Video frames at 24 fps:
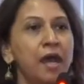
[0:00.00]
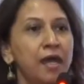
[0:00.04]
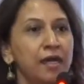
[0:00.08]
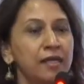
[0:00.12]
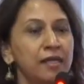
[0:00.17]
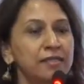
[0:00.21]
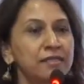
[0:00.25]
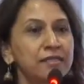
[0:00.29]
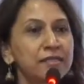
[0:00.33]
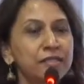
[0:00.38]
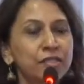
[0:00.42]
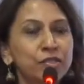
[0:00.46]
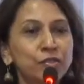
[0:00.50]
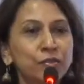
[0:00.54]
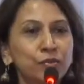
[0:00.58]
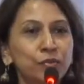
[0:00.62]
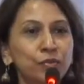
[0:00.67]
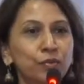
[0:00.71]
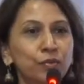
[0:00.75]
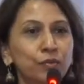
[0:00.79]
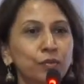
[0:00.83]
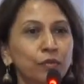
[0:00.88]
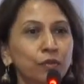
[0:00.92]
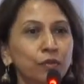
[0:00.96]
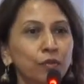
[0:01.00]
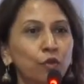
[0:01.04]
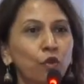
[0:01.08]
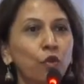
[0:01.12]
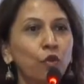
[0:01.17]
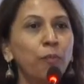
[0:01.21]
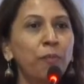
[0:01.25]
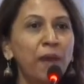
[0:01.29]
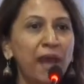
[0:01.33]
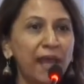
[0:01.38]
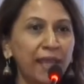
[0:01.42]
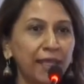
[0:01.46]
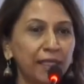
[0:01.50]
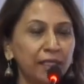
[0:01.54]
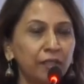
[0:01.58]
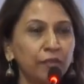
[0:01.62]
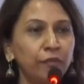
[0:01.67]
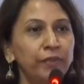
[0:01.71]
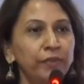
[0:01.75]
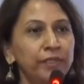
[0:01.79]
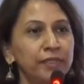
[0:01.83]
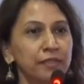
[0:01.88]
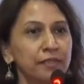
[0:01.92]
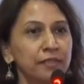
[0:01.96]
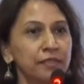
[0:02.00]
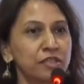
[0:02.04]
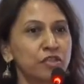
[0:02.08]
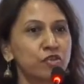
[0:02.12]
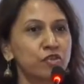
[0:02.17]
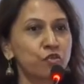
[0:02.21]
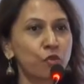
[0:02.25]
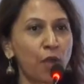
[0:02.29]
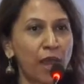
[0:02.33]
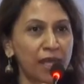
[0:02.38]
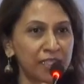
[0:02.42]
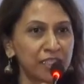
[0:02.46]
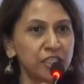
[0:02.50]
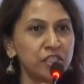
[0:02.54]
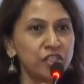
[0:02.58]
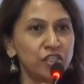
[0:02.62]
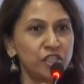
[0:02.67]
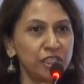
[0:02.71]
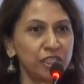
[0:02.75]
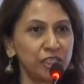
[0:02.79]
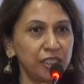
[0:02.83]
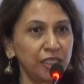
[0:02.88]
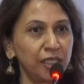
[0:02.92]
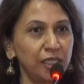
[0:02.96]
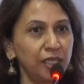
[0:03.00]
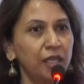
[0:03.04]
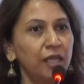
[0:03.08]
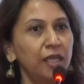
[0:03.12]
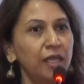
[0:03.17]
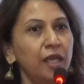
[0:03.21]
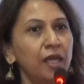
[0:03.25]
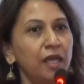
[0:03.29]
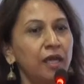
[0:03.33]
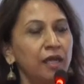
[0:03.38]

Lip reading: us to go back with a strategy